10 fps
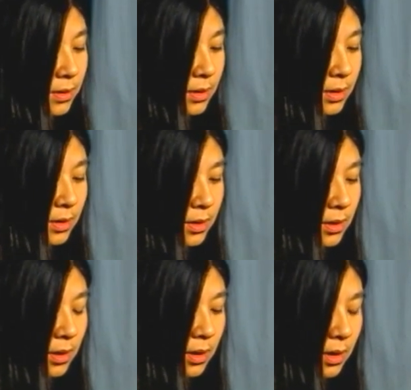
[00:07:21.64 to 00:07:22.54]

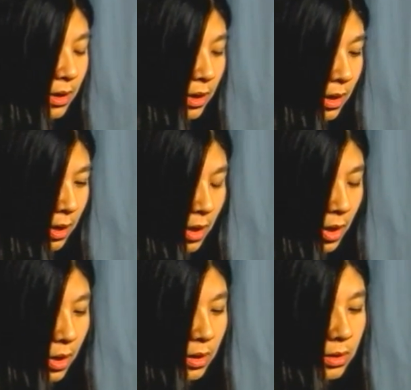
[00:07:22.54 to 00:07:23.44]

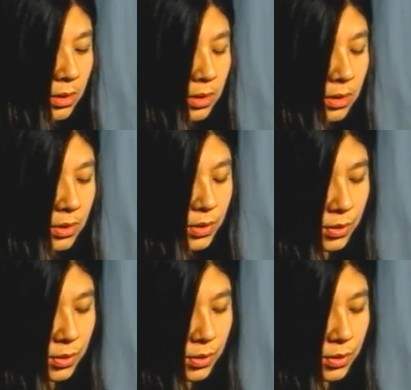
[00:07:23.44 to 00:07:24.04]
(silence)